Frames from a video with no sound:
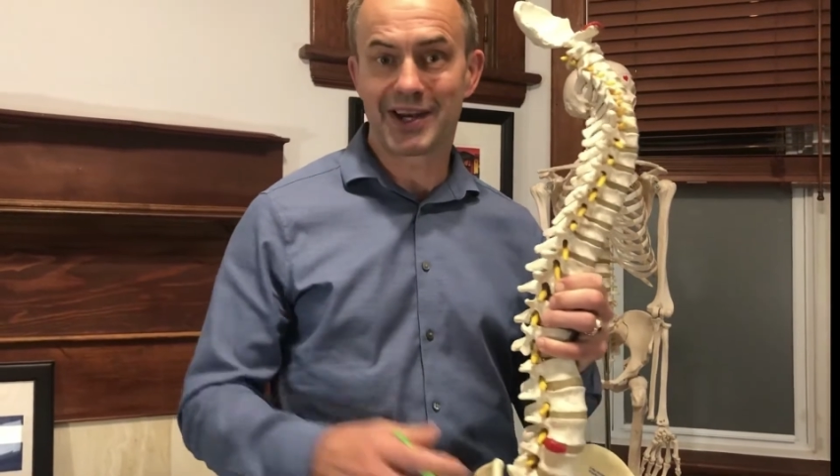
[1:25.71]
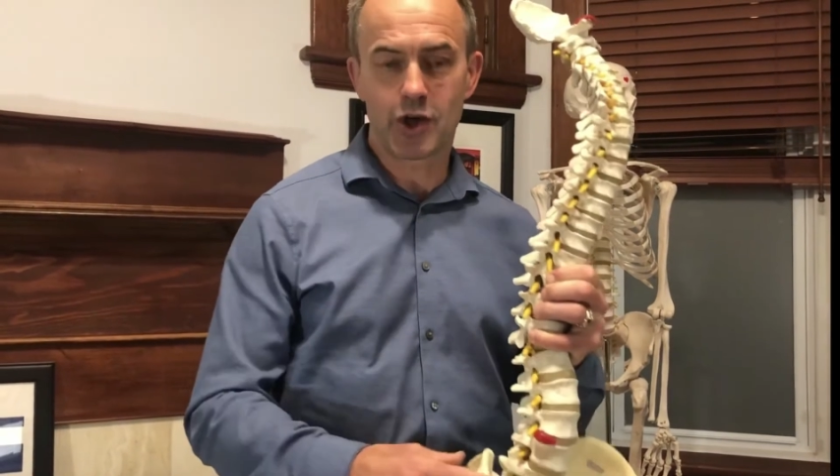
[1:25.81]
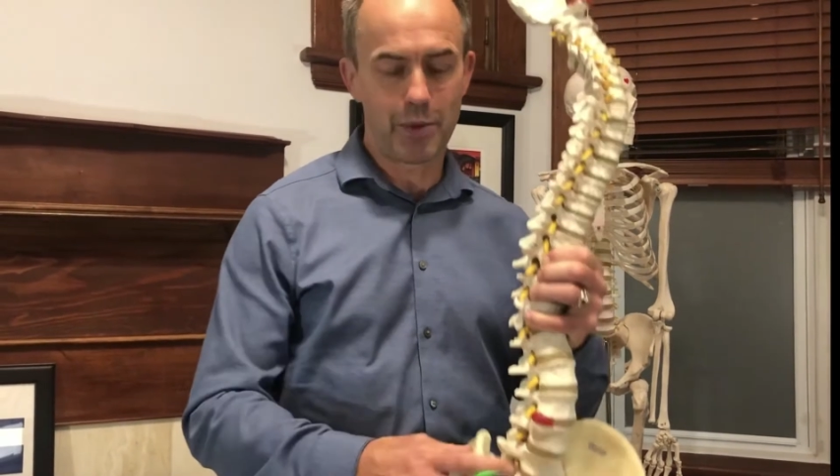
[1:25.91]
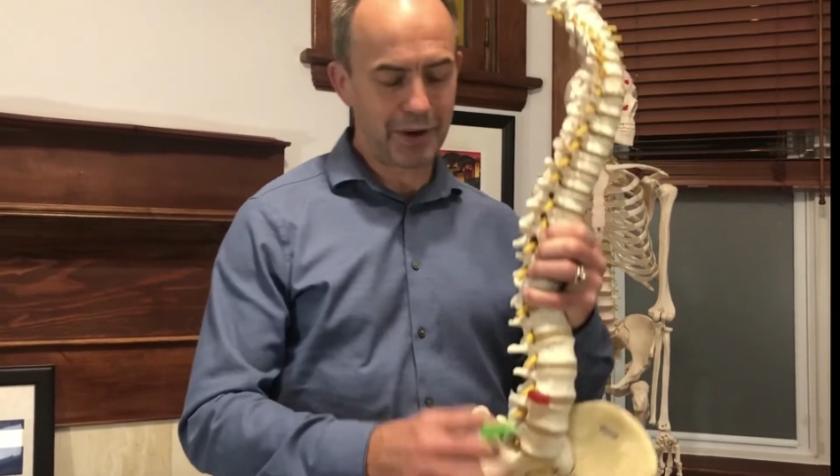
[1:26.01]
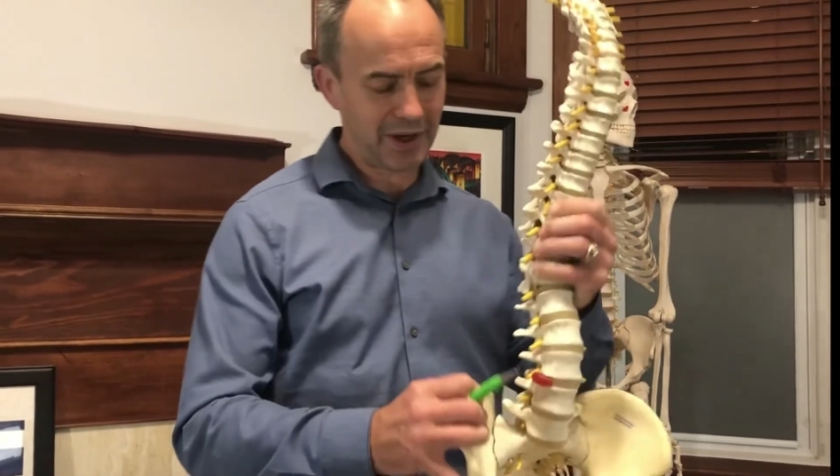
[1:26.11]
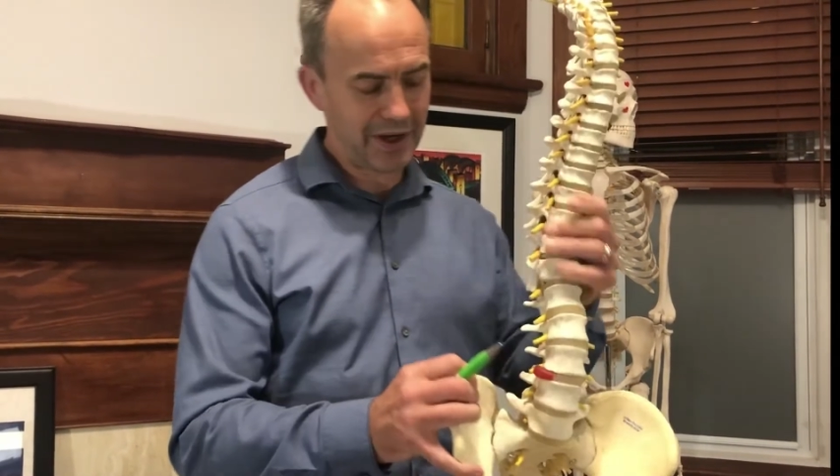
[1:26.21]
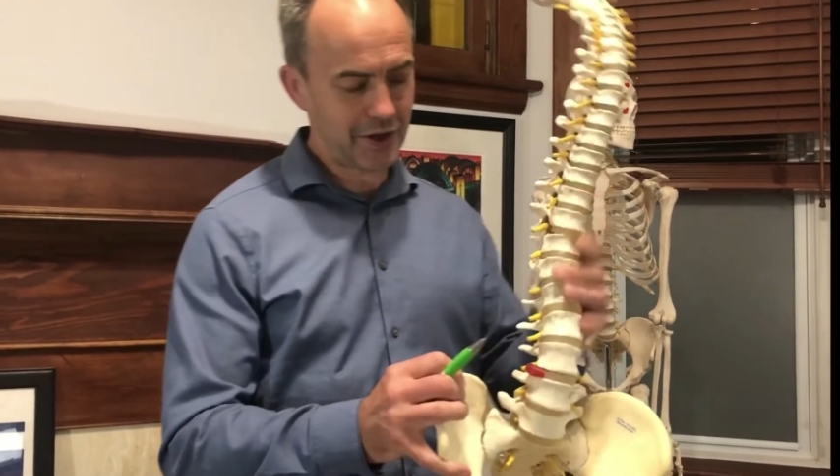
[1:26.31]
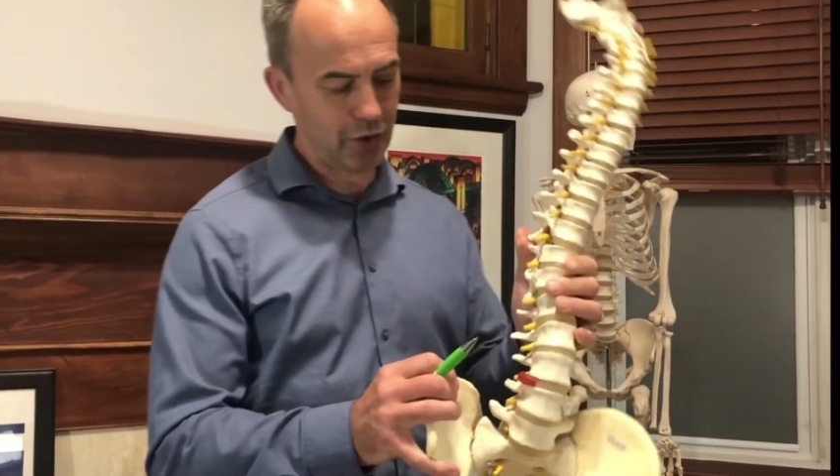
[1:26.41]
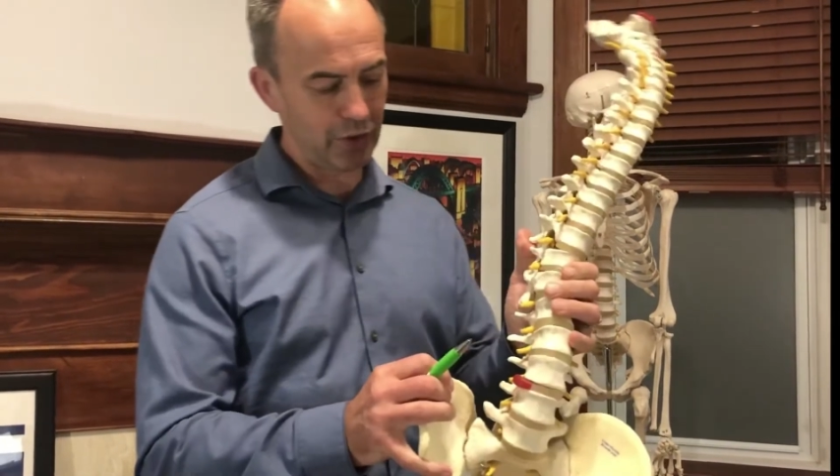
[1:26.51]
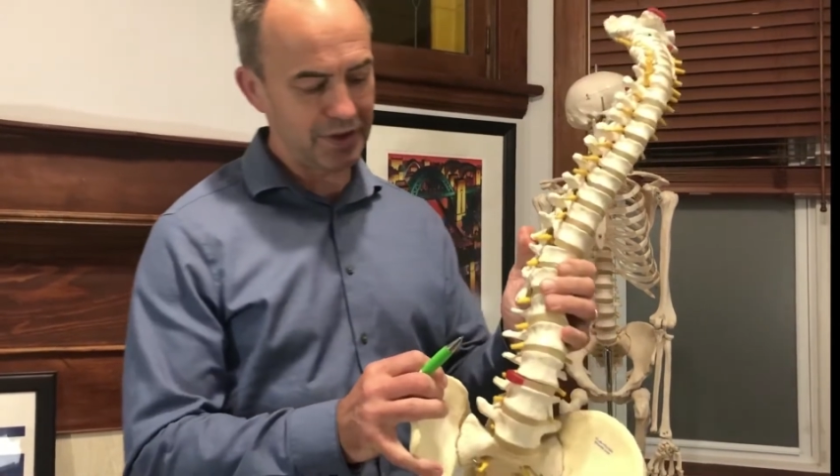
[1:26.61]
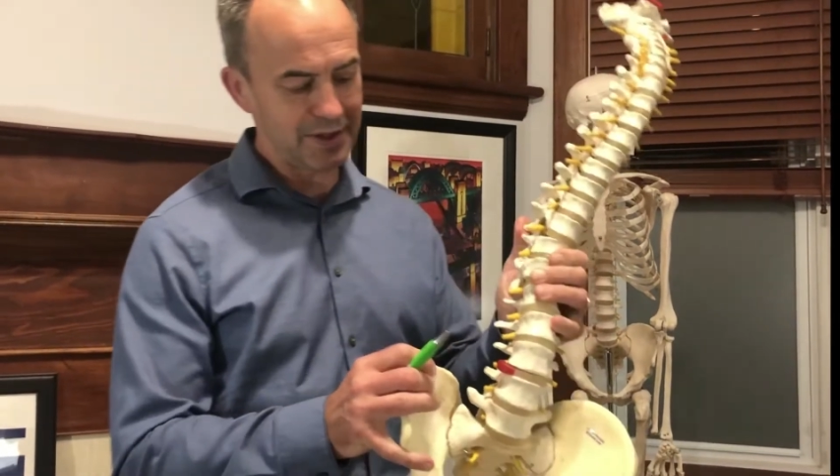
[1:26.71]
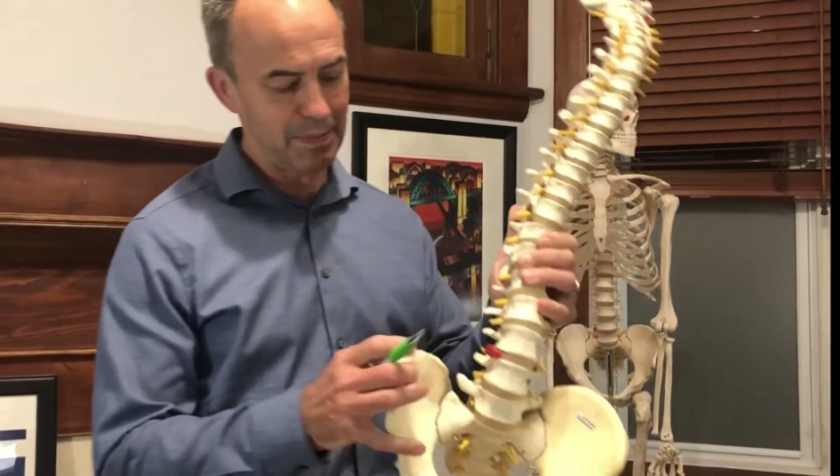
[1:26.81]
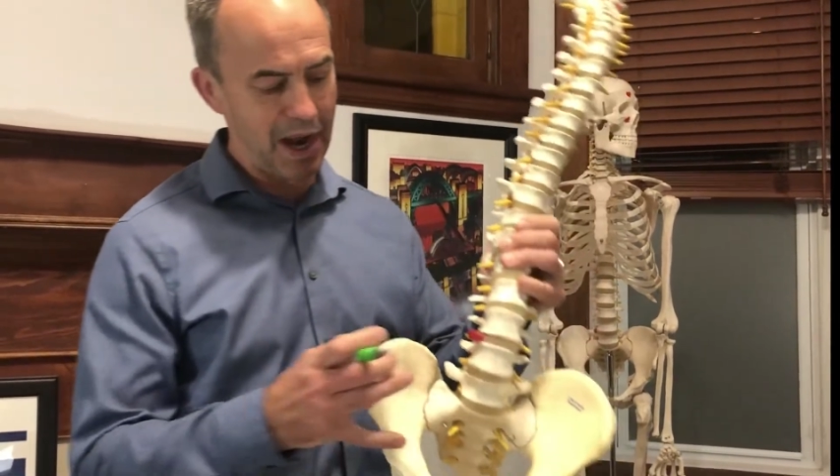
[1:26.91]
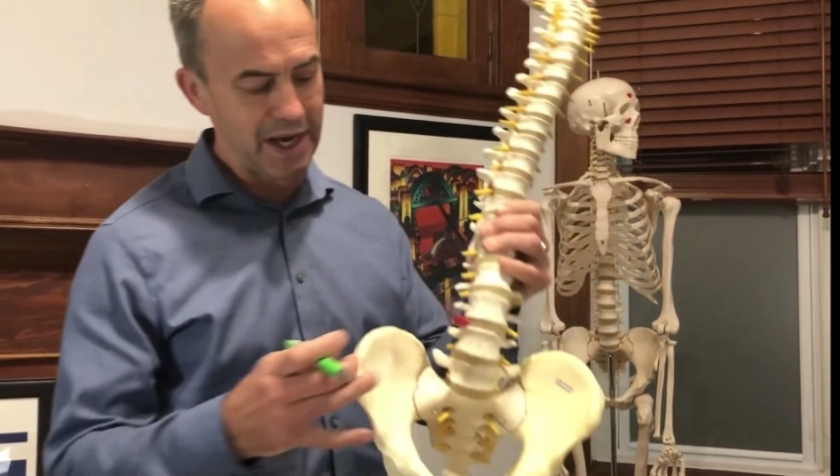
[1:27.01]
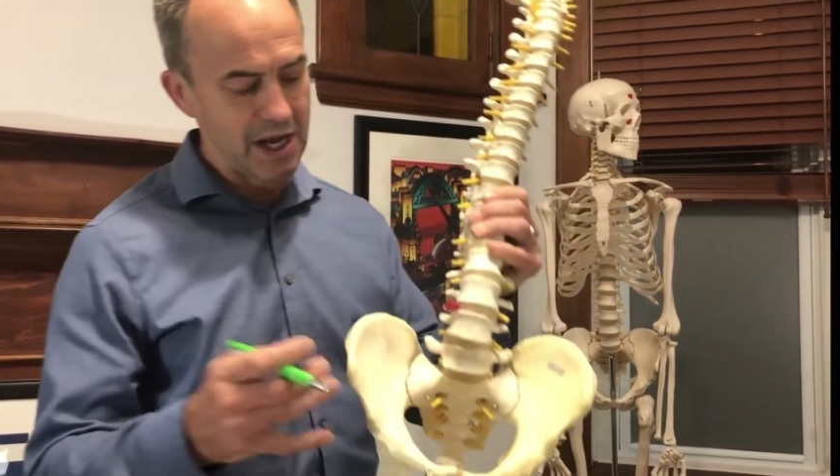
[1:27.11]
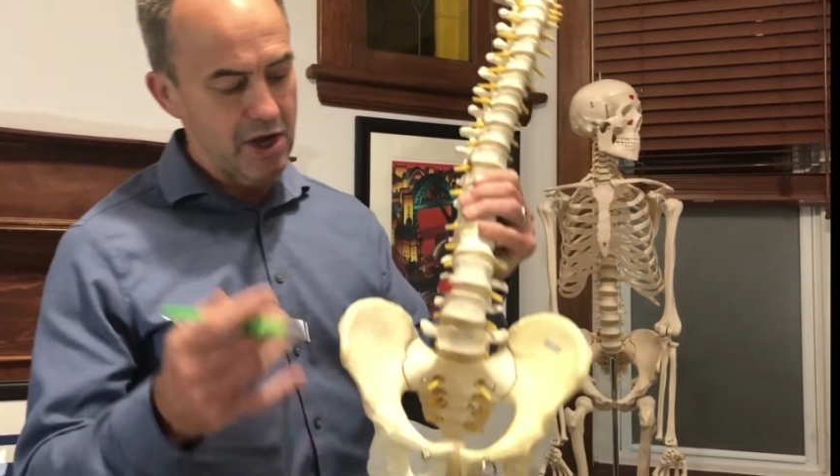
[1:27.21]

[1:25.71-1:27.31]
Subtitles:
commonly called the spine.